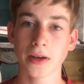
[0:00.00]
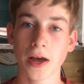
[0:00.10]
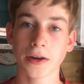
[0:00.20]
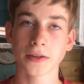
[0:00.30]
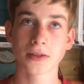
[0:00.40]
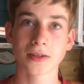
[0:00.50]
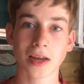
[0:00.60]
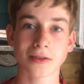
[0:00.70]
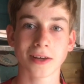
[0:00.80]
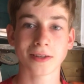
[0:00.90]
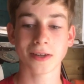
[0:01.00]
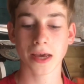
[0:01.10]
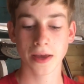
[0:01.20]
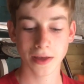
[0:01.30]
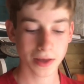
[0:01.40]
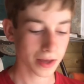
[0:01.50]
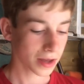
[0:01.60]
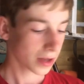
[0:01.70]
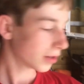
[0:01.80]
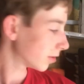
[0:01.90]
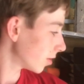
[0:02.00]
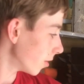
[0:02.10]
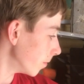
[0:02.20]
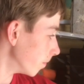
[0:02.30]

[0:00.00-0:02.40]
and it's Saturday today. So,